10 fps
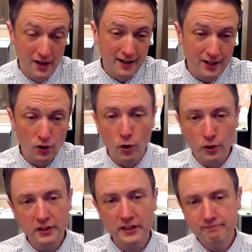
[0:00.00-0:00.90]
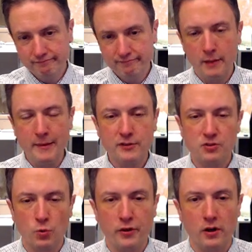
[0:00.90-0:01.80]
Here locally, amounts
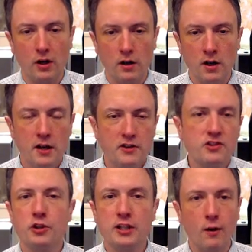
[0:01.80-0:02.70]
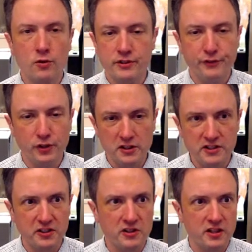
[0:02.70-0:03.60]
with our snow showers and flurries
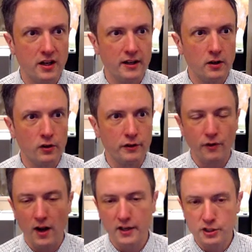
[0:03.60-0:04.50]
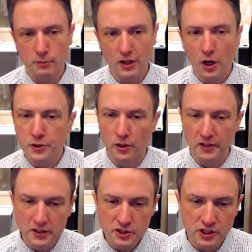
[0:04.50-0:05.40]
Thursday night, early Friday should be under an
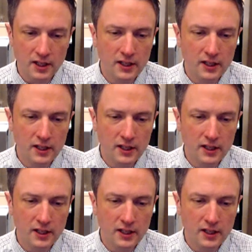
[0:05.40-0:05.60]
inch.